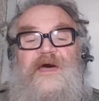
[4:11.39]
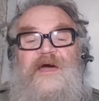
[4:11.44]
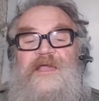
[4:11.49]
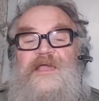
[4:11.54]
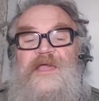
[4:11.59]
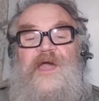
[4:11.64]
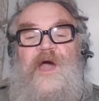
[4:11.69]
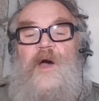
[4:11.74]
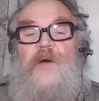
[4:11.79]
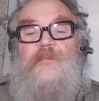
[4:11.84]
a
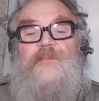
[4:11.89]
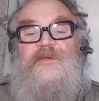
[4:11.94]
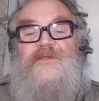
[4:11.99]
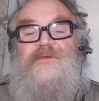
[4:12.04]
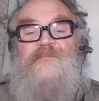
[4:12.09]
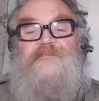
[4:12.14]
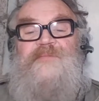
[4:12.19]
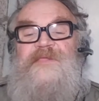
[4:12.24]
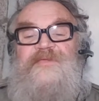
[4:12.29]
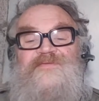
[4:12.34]
cupboard,
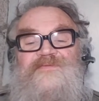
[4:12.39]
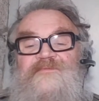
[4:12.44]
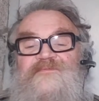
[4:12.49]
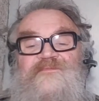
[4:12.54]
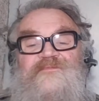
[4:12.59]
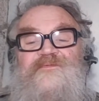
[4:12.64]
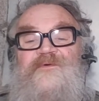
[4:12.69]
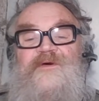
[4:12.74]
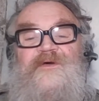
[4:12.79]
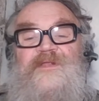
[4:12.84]
a piece of
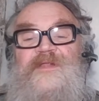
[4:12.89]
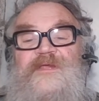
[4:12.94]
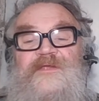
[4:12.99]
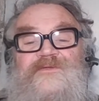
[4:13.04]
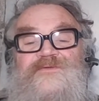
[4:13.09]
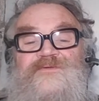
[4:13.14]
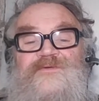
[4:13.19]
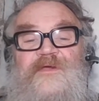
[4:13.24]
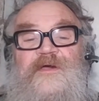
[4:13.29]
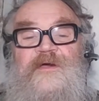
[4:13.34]

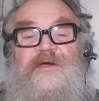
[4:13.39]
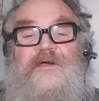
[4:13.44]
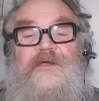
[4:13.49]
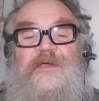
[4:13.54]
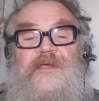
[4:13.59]
furniture,